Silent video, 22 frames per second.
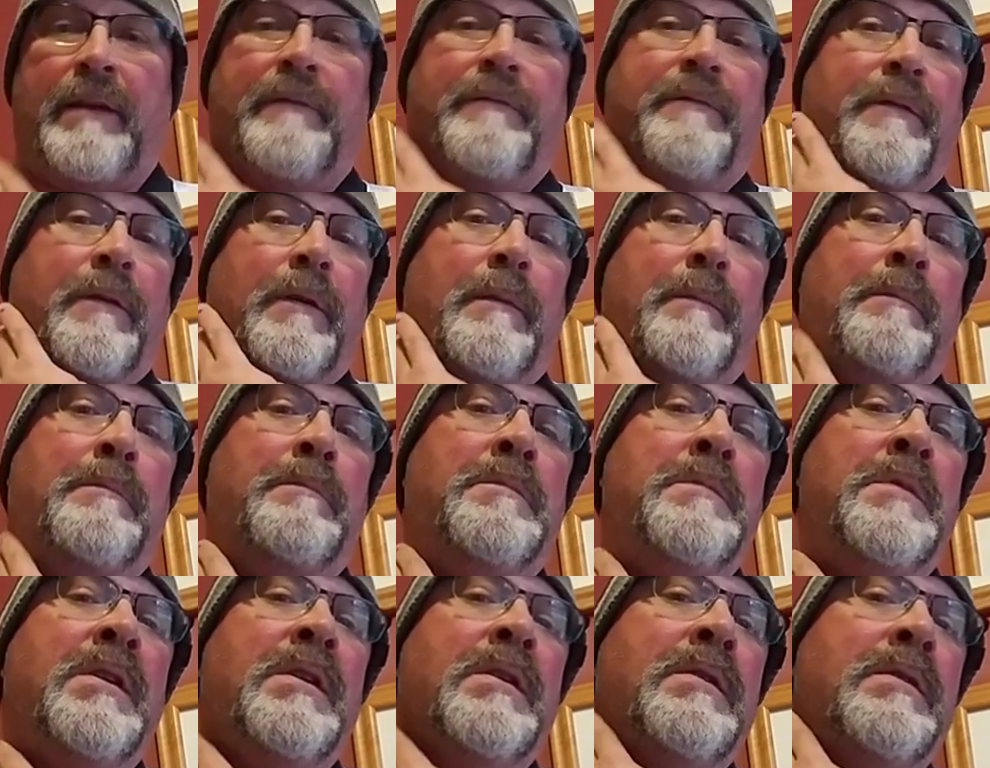
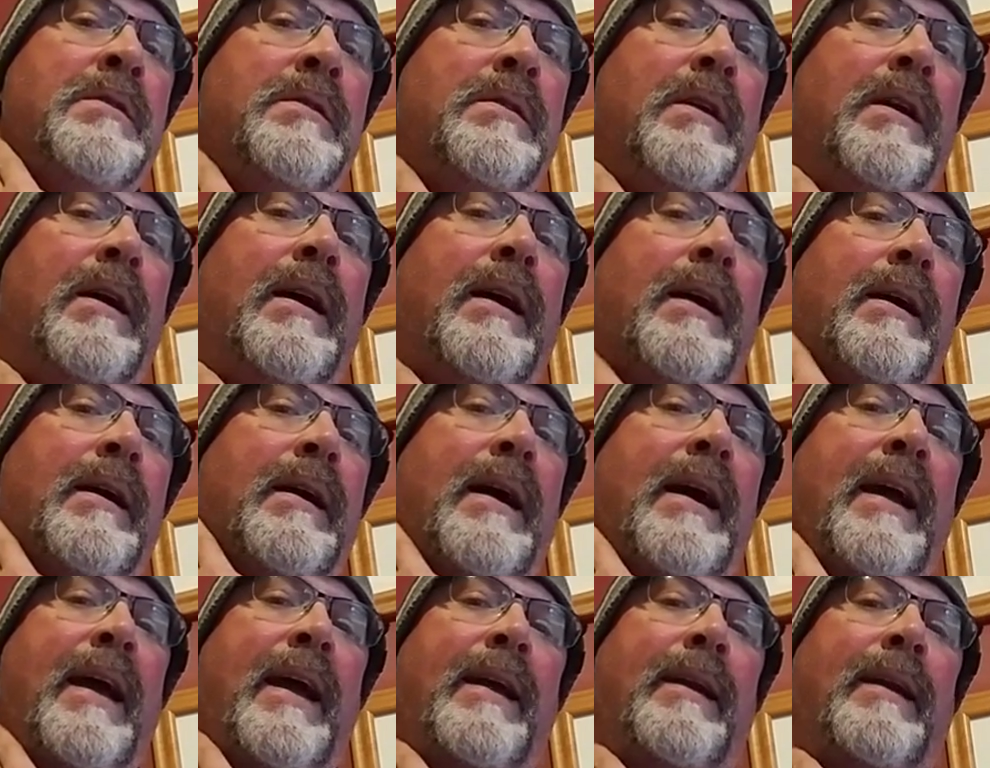from,
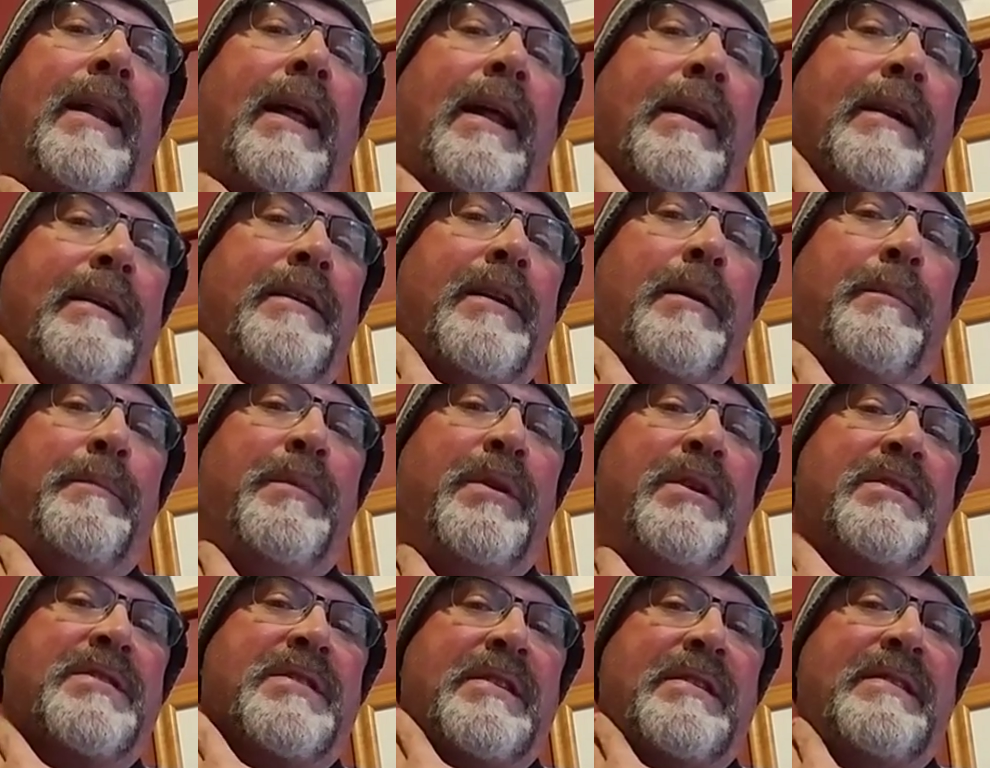I had a lot of
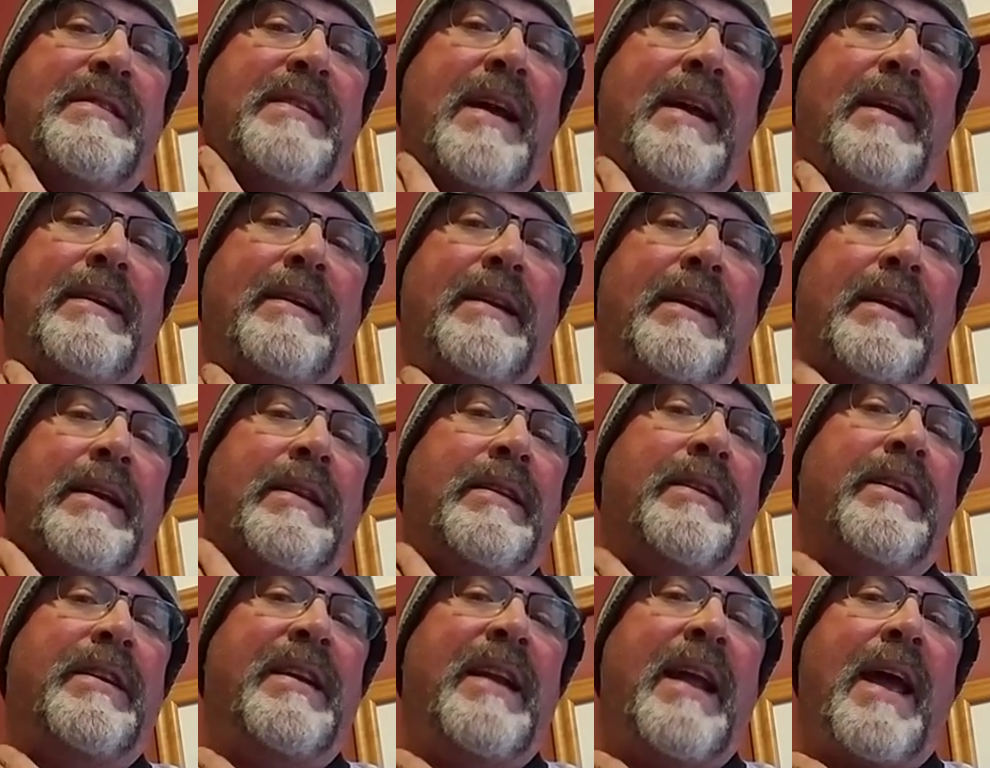numbness and deadening in
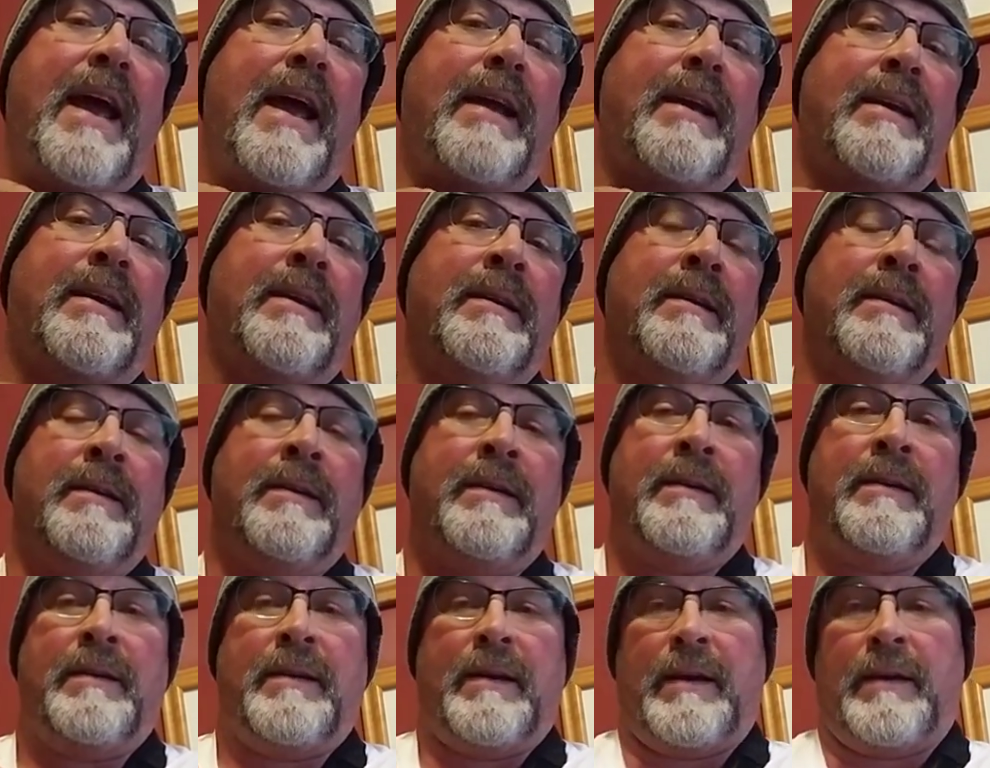the neck
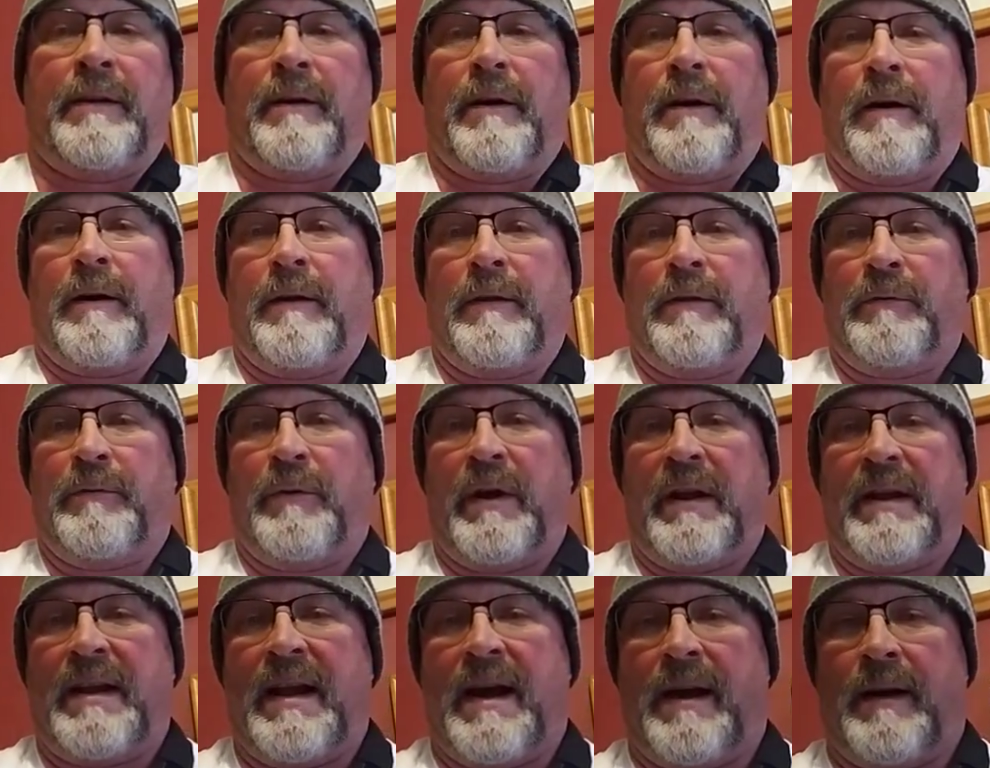and all the
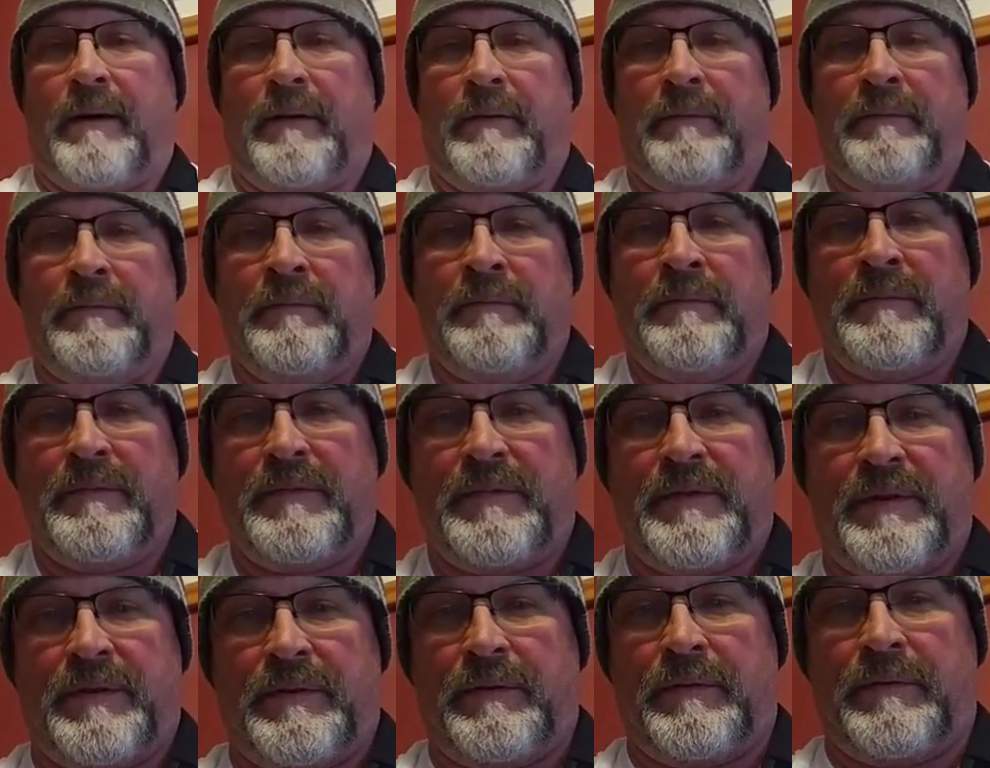way down
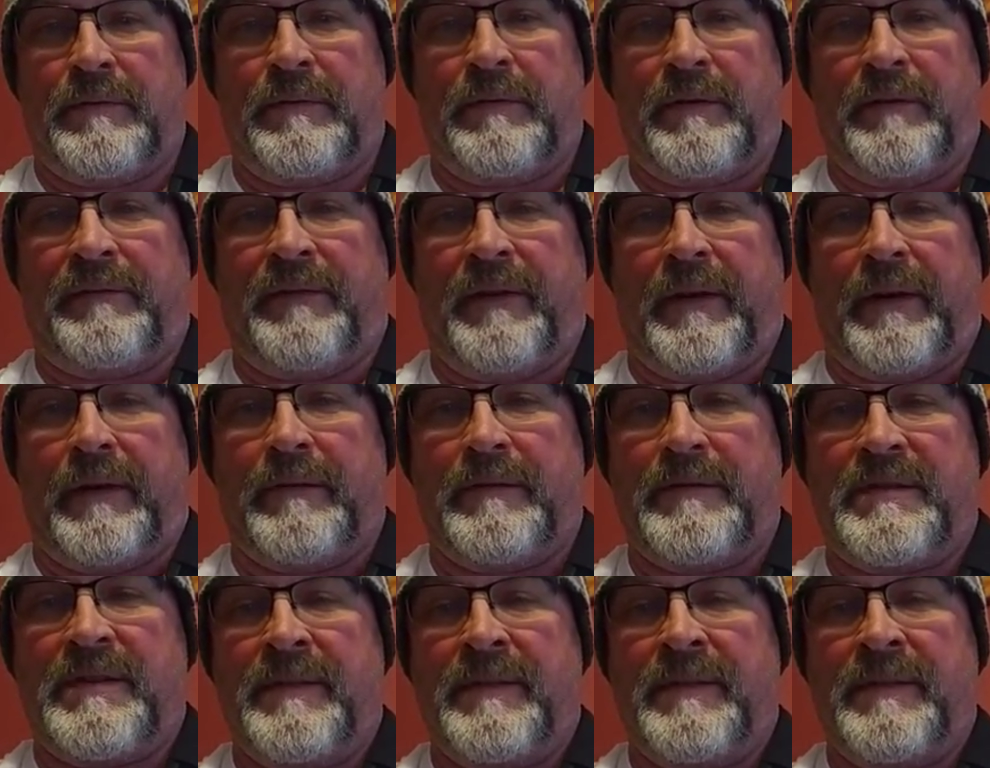to the fingers.